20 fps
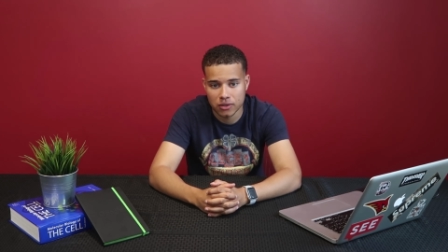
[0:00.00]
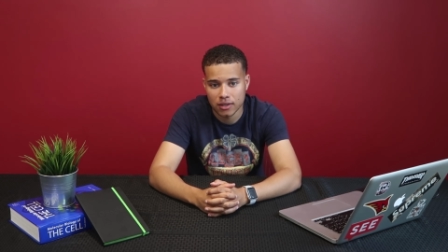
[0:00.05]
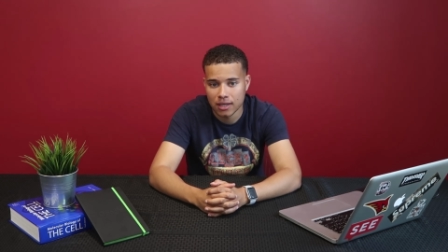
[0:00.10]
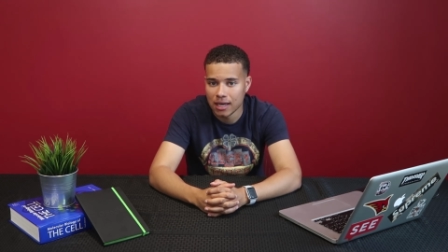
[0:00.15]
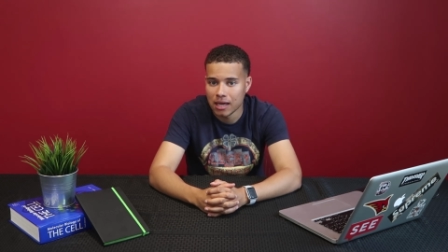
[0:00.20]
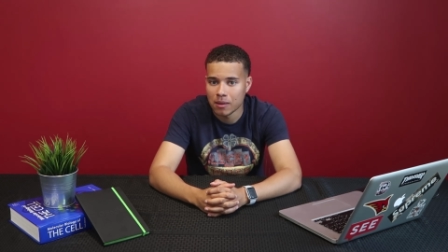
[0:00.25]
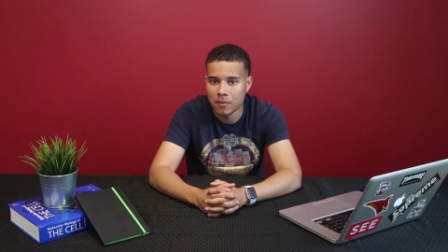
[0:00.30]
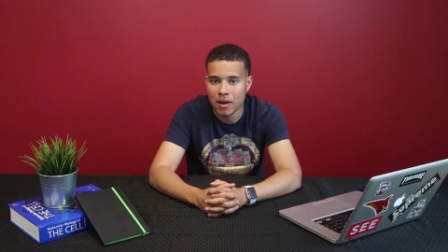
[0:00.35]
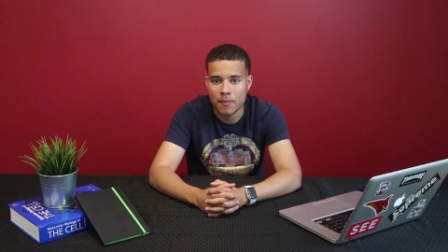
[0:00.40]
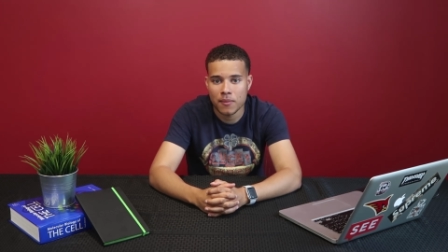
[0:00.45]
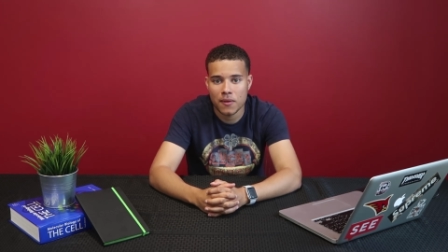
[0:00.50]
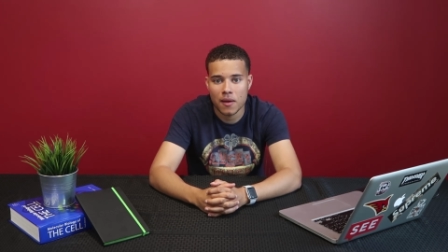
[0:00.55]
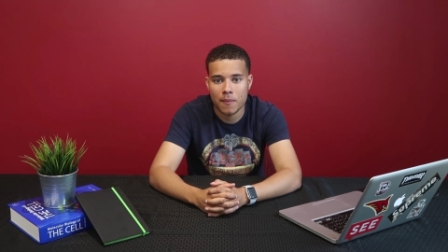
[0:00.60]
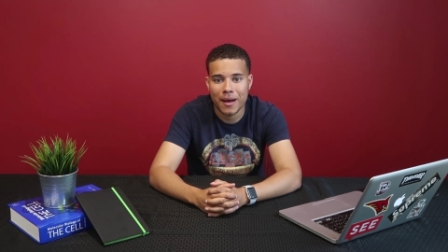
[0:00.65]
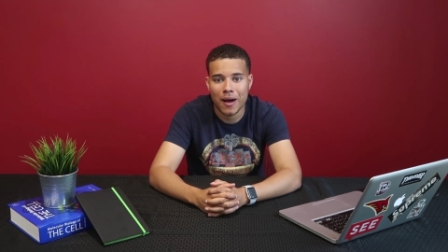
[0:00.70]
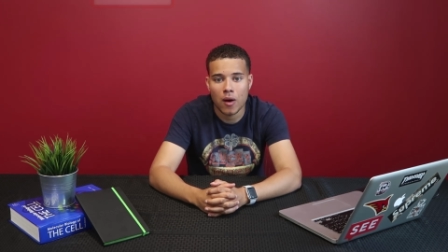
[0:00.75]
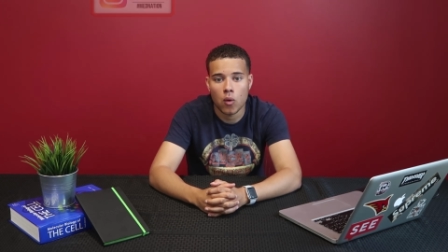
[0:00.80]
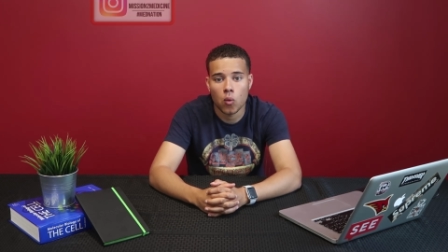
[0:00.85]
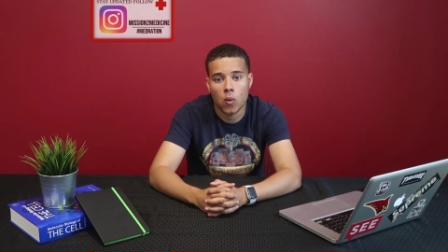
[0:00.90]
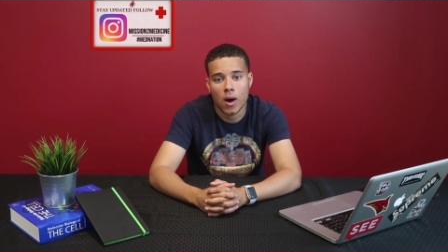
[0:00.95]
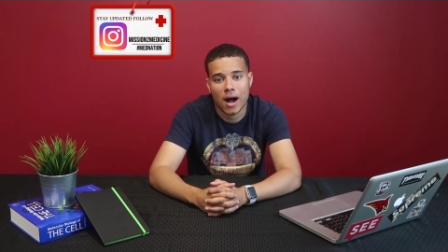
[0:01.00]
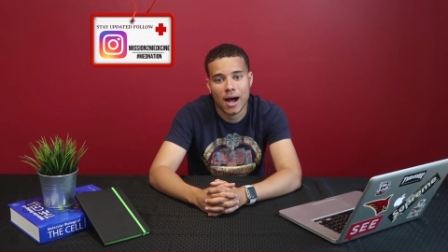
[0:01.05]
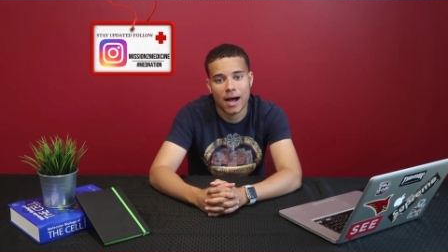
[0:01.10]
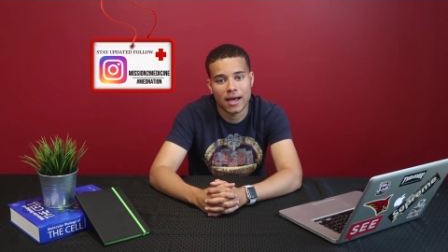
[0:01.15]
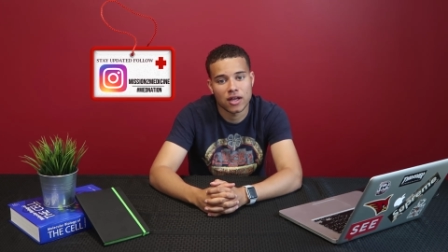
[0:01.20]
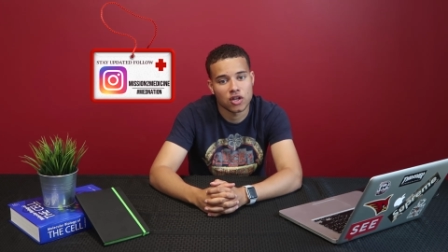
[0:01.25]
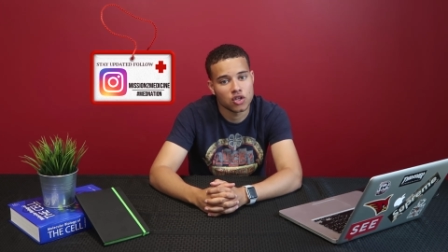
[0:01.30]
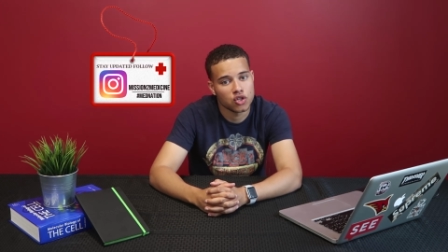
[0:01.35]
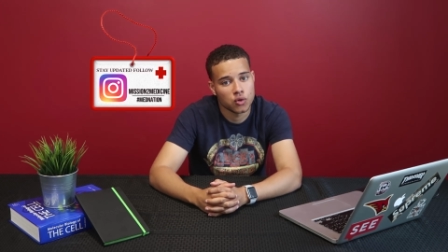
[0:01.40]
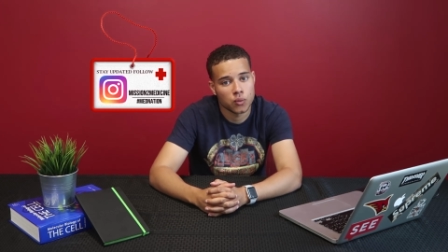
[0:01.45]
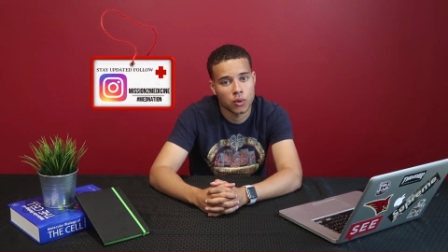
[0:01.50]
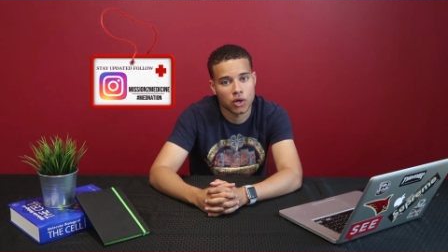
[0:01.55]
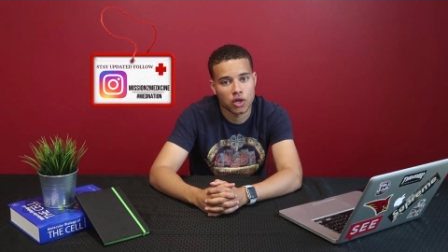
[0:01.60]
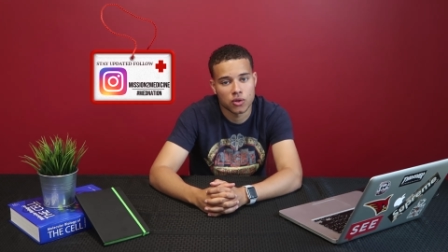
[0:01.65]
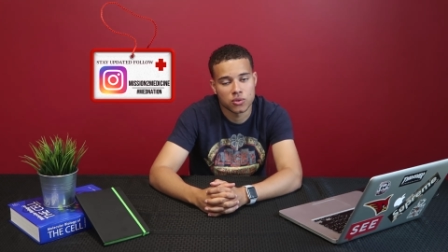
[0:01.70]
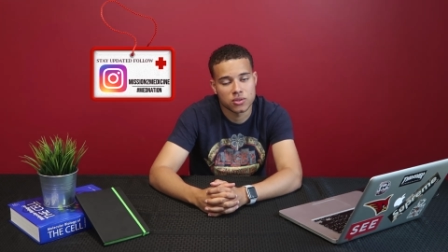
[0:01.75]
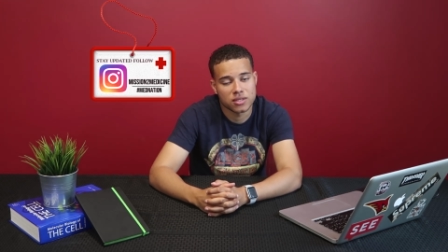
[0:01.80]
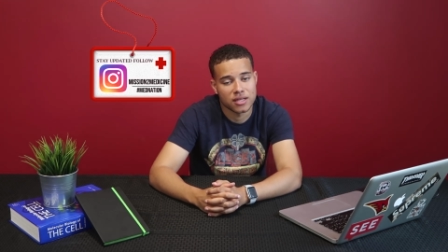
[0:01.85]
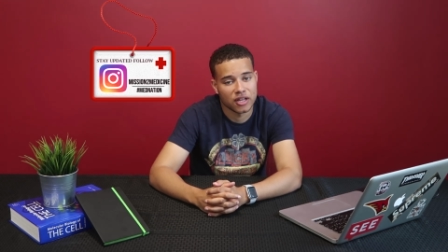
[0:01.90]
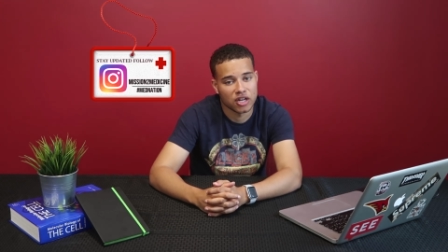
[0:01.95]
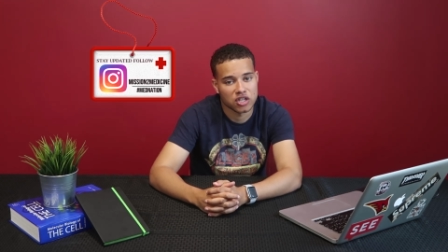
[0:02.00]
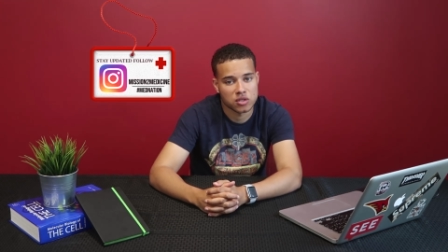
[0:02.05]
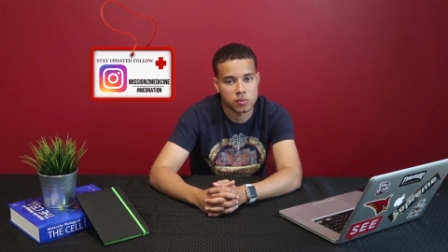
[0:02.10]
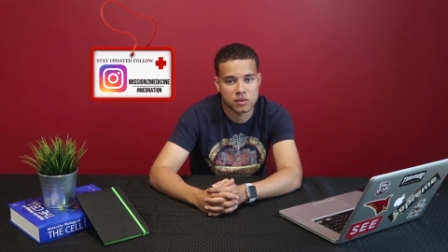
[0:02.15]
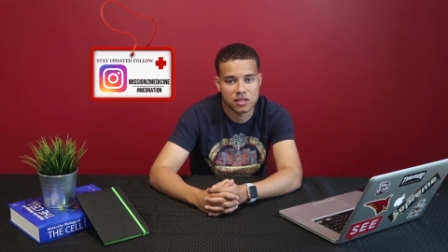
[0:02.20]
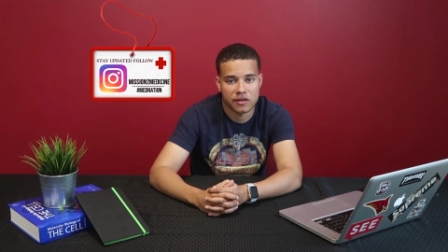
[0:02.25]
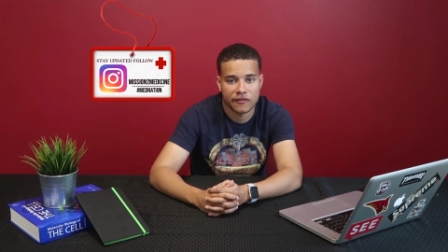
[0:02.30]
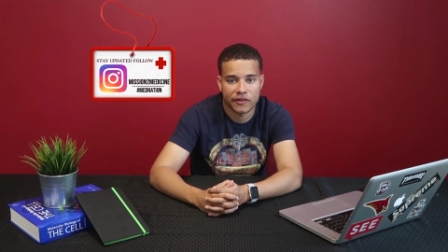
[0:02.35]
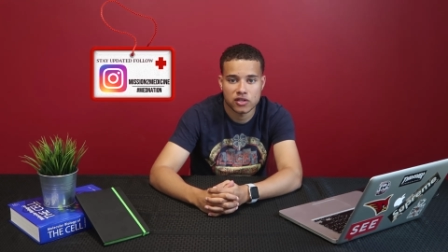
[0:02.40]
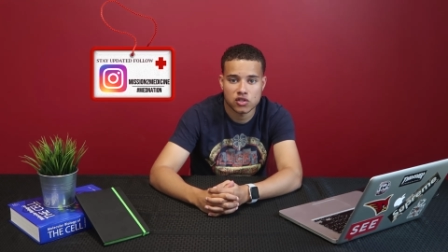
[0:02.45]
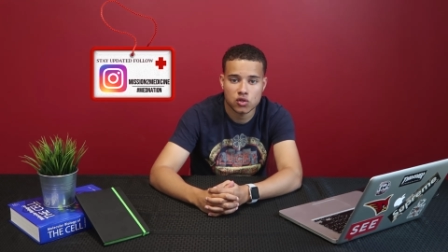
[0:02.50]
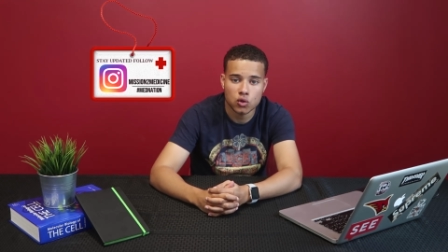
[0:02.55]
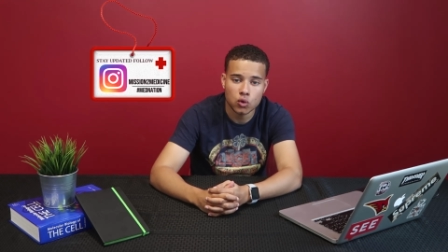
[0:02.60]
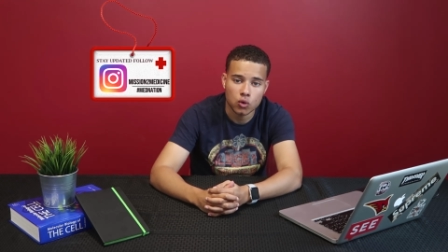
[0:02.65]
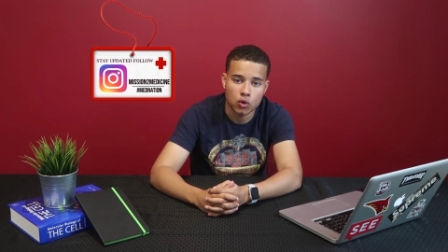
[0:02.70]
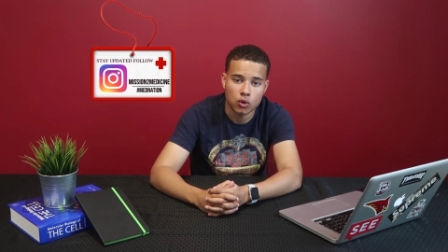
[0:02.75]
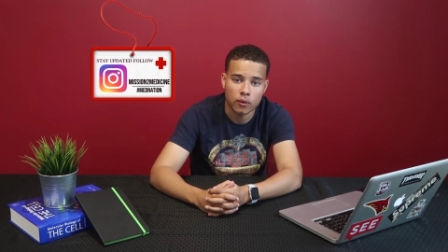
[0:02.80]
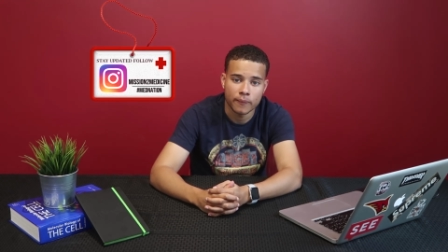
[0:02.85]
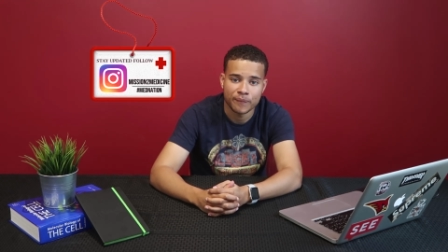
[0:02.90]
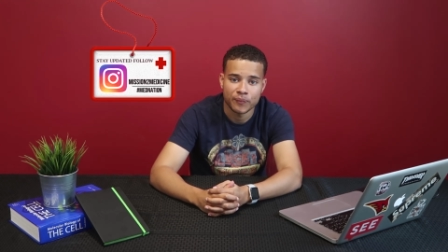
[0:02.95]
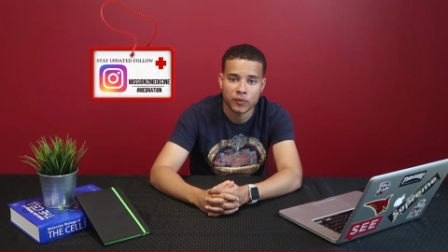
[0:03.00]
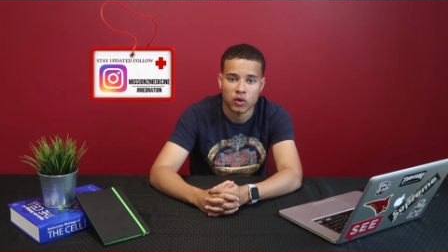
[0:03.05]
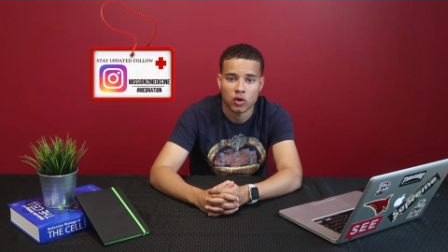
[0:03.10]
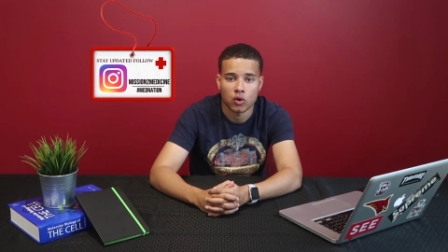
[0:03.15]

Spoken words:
It might be about why do you want to go to their specific school,